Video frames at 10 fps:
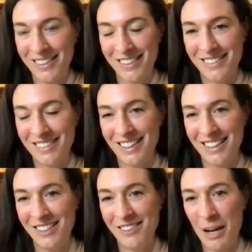and
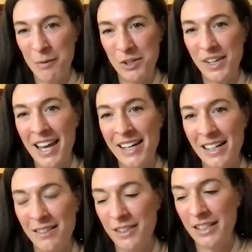you get what you can
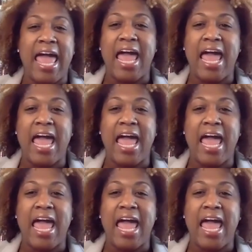out of it.